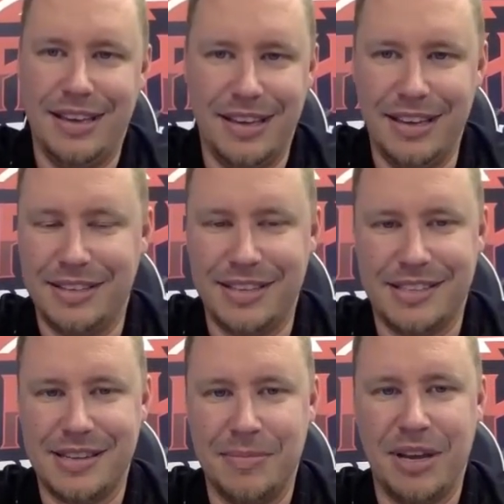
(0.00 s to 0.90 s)

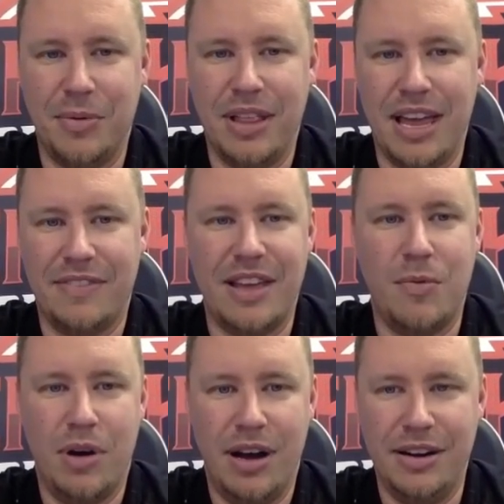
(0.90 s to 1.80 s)
It's something where, like, if they
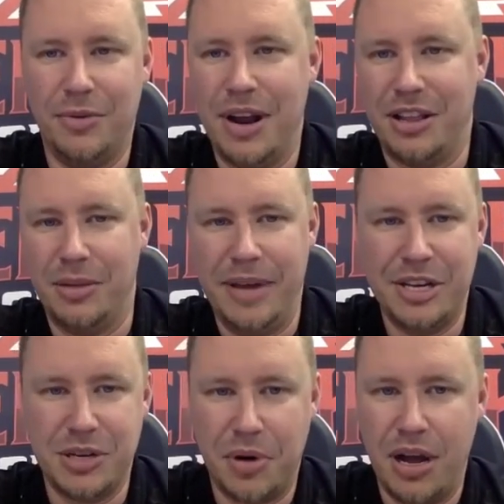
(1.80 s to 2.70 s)
want a
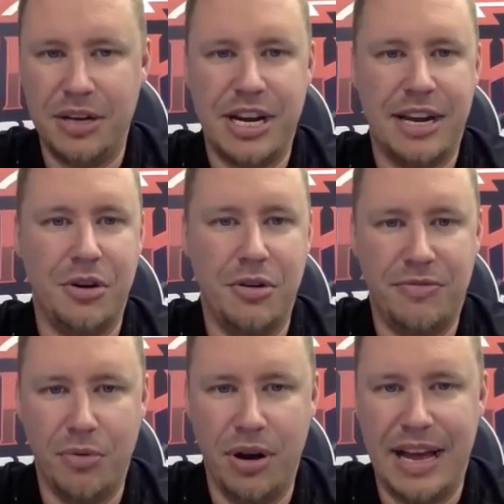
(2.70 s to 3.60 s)
reclamation project, go
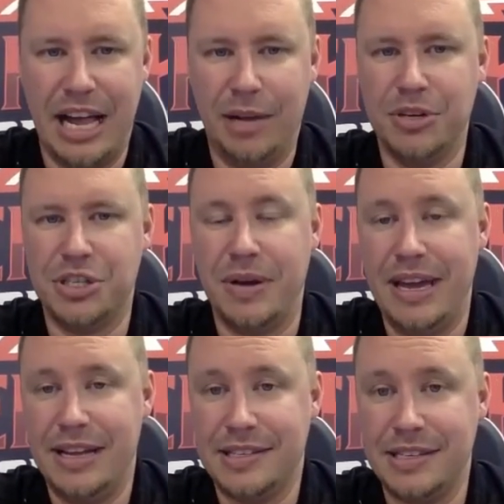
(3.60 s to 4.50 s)
for it. Albert
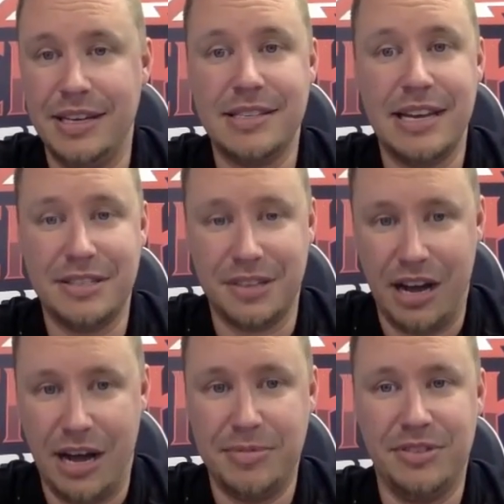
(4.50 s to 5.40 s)
Johansson is a
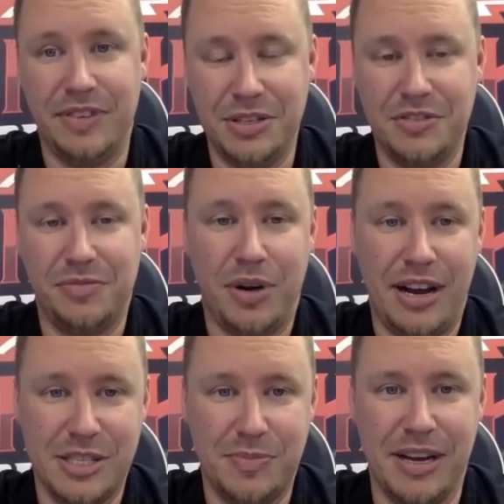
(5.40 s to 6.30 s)
top defensive
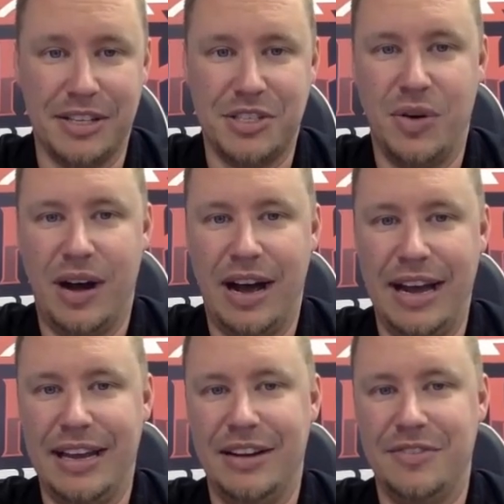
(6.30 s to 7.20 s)
prospect, so I
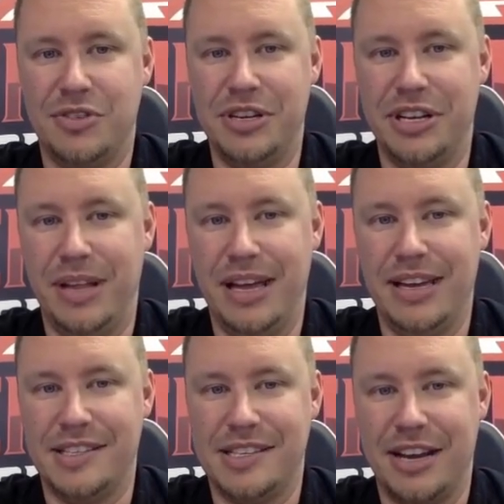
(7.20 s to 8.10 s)
kind of treat him like
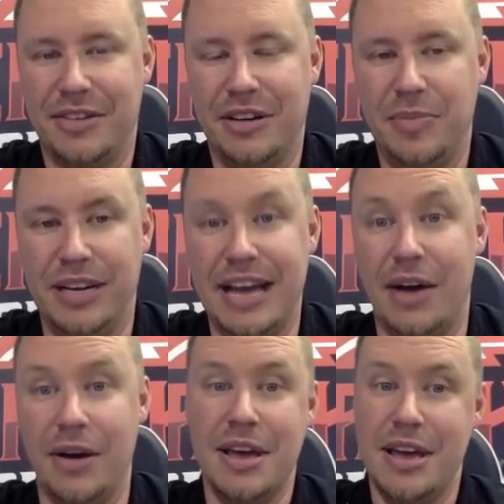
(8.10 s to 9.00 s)
a second-round pick.
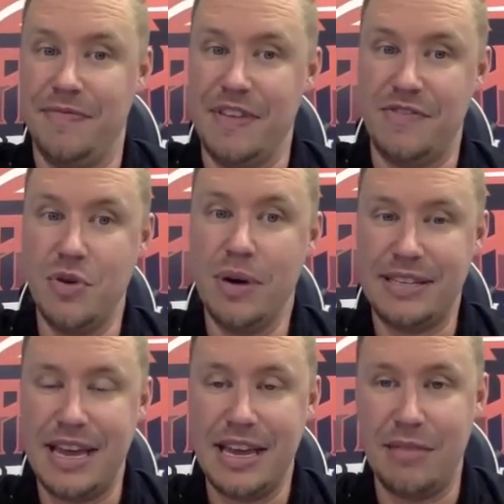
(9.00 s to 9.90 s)
Now, if you want
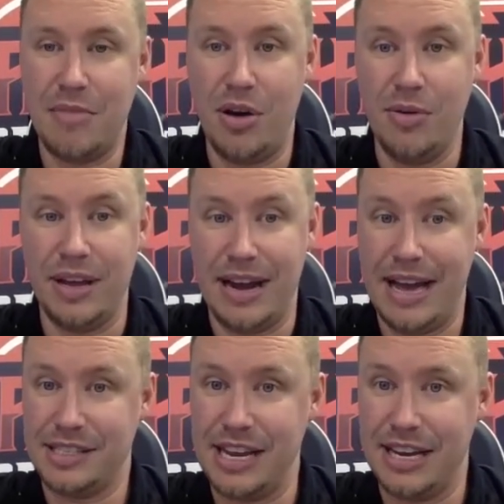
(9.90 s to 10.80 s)
to take him out and
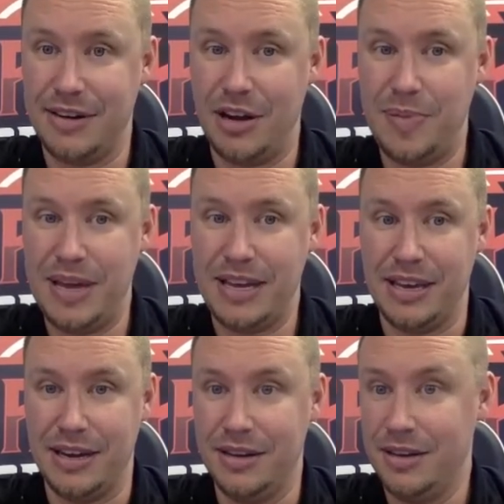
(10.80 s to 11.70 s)
add a second-round pick
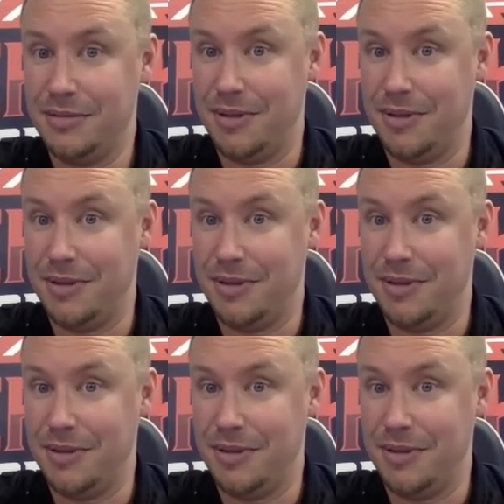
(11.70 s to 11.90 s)
in,